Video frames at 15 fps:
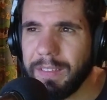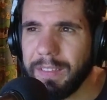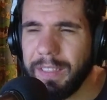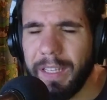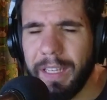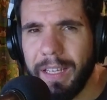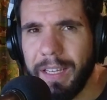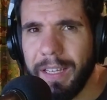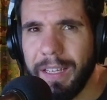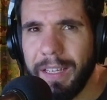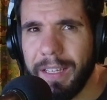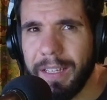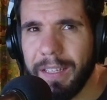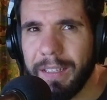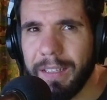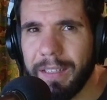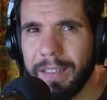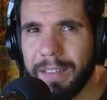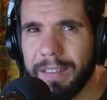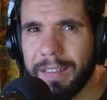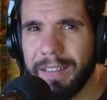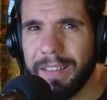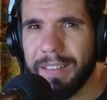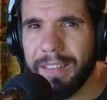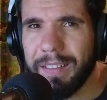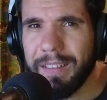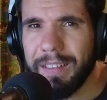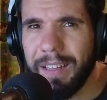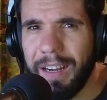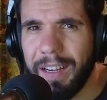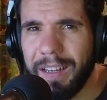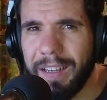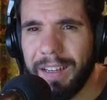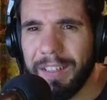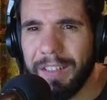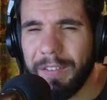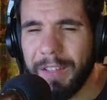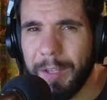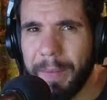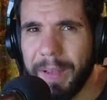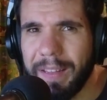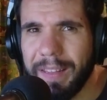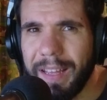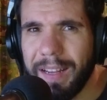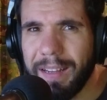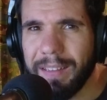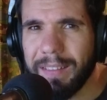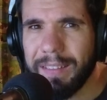yeah, I don't know. You think about that?